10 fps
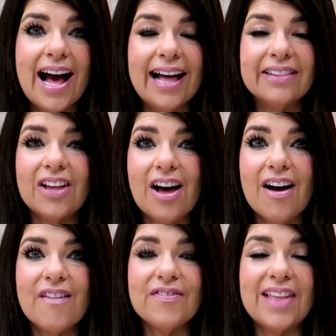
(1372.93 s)
I
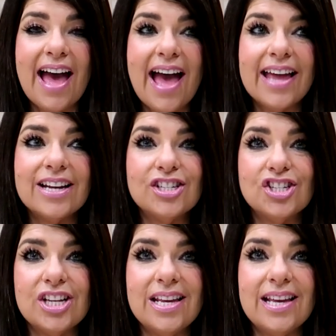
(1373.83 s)
love that
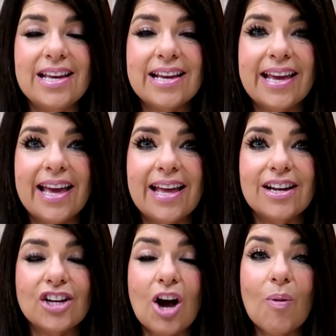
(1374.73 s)
she
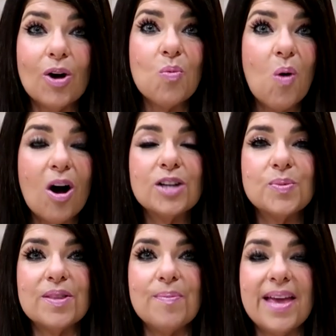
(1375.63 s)
can go on walks
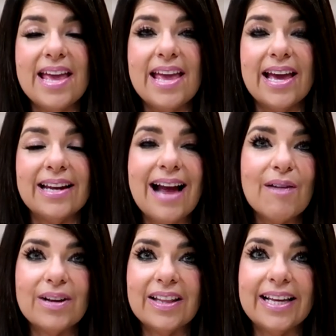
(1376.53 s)
with me and
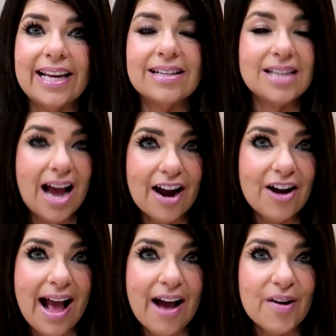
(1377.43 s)
not really get
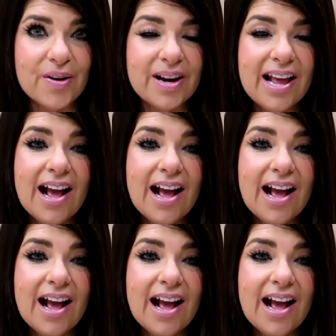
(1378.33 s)
tired out.